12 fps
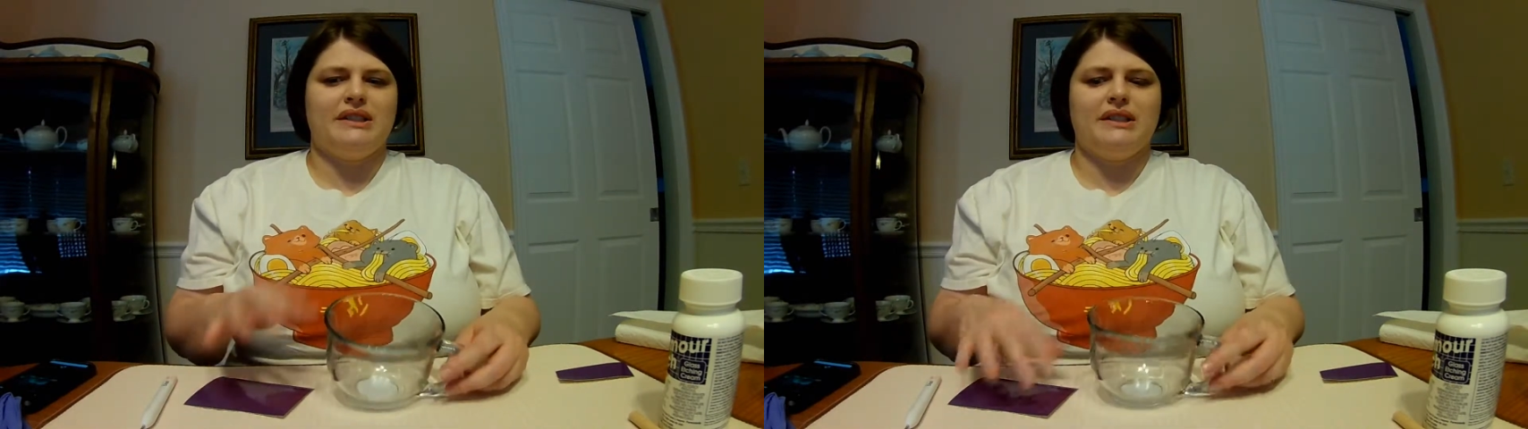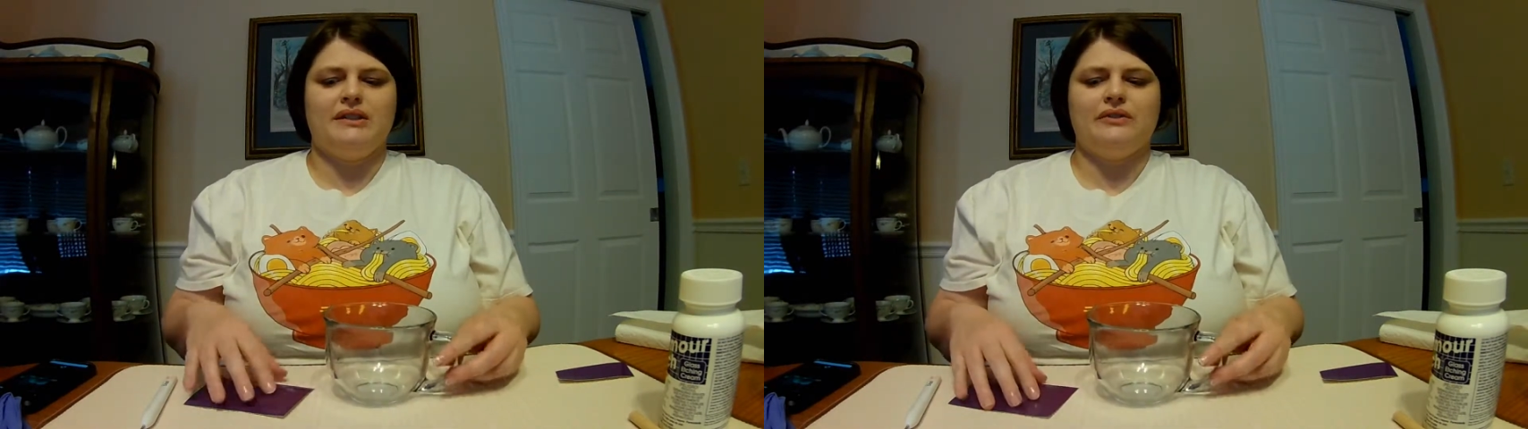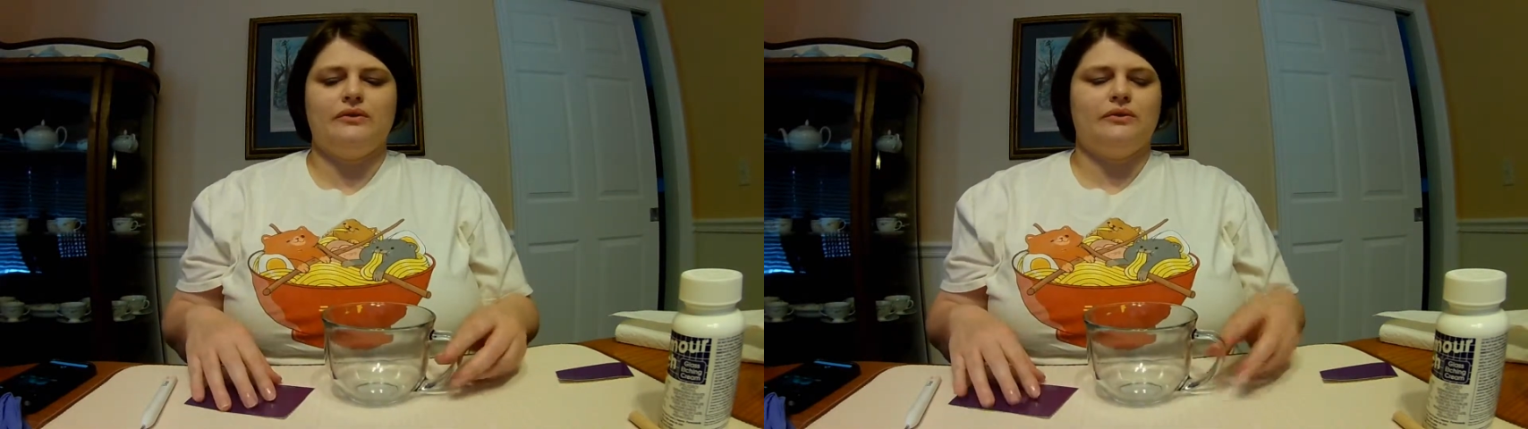
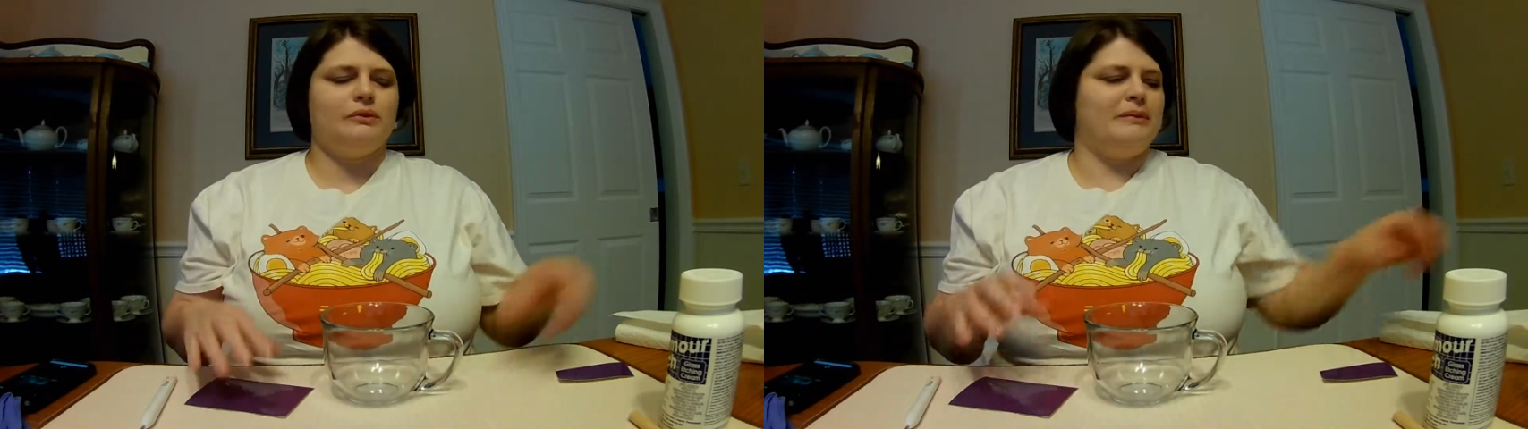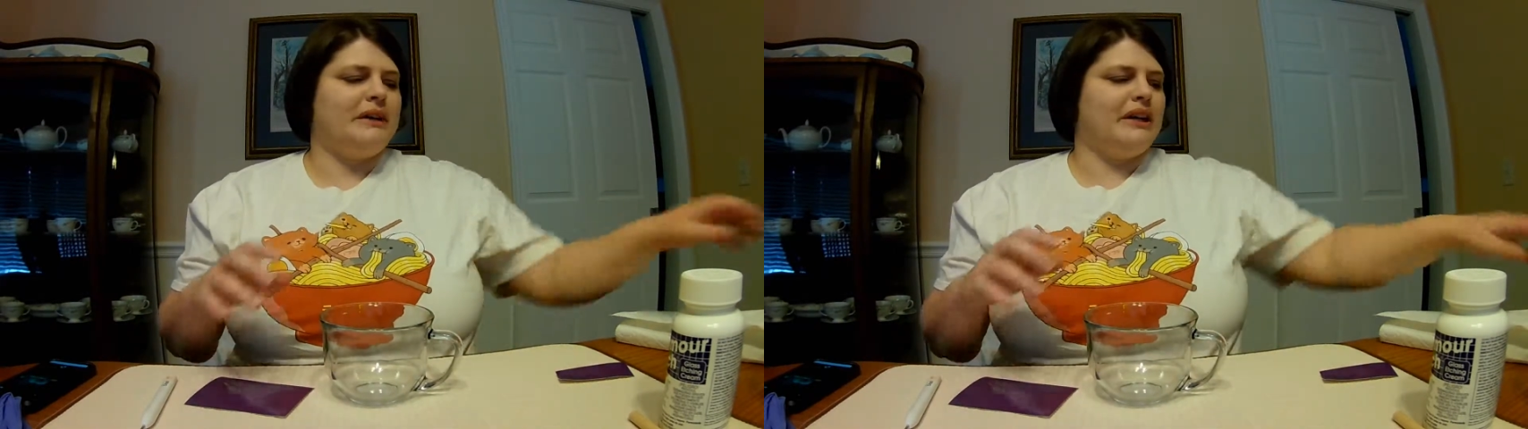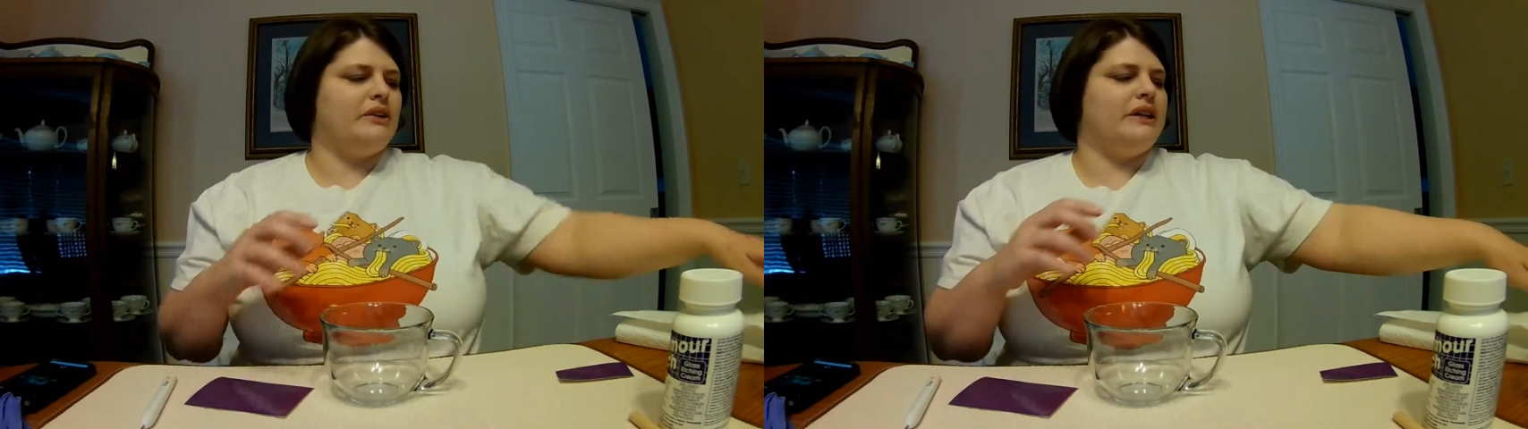stencils with
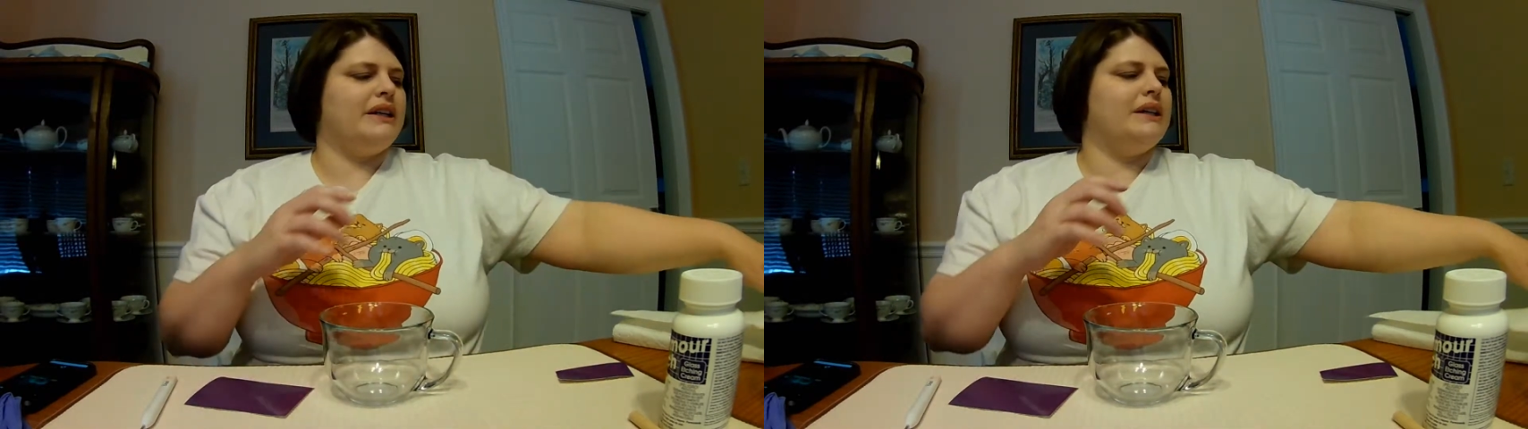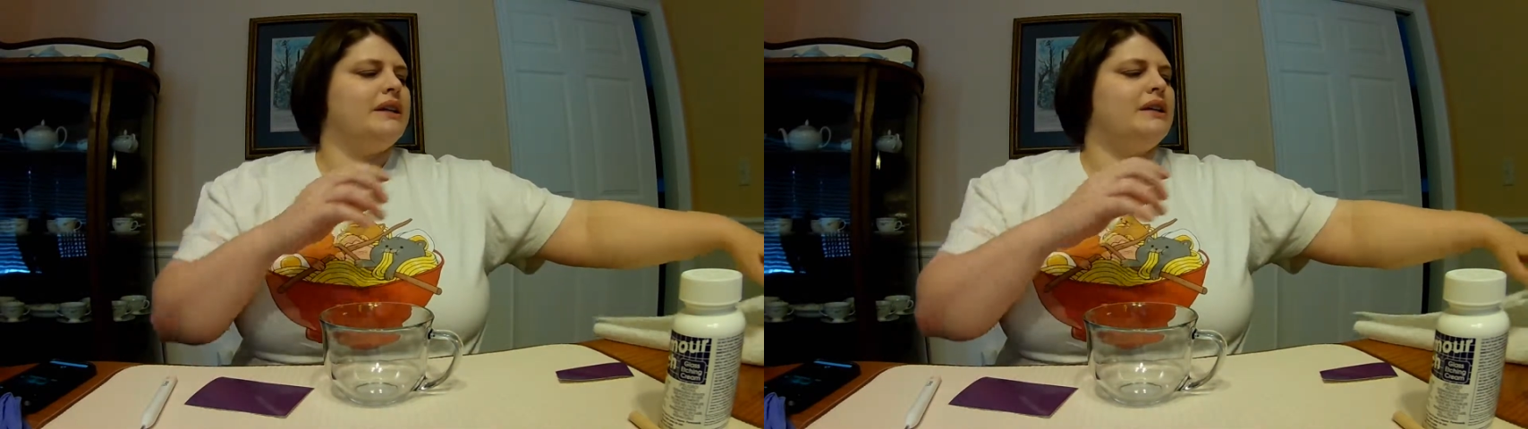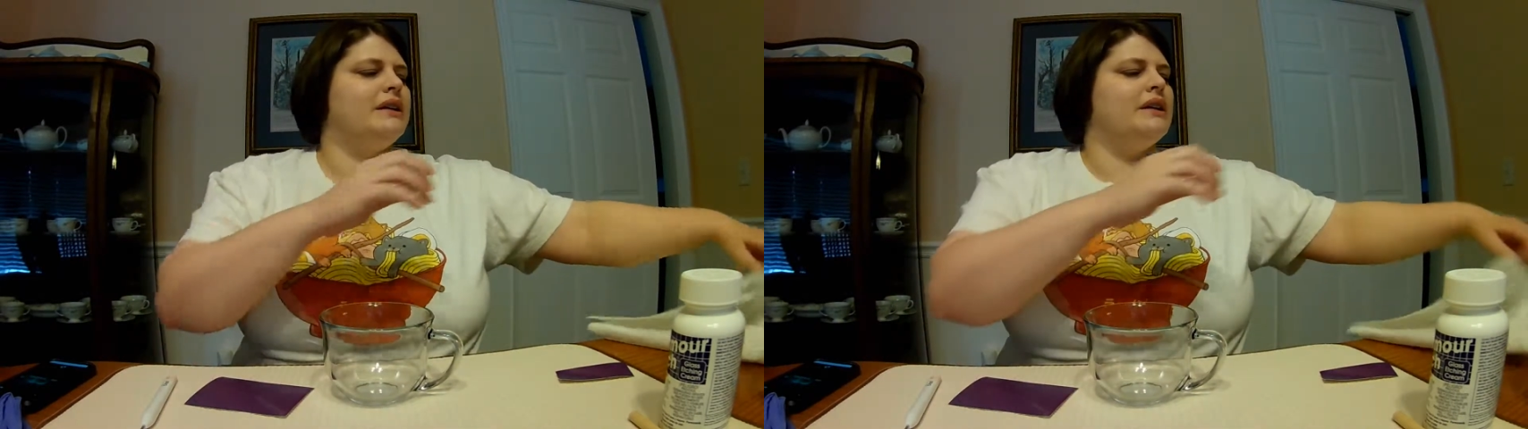my
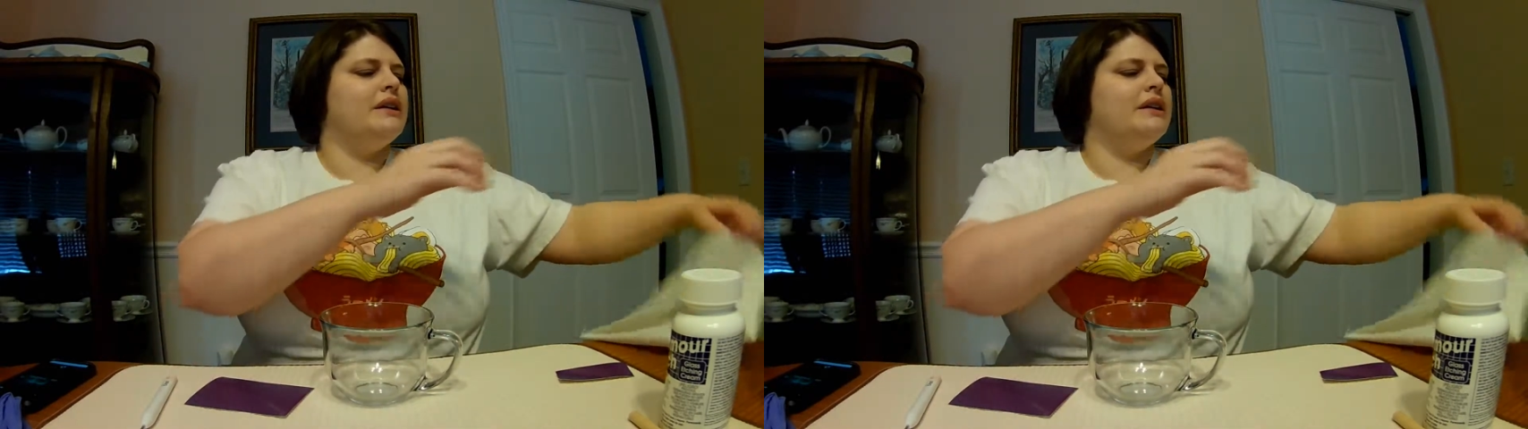Cricut.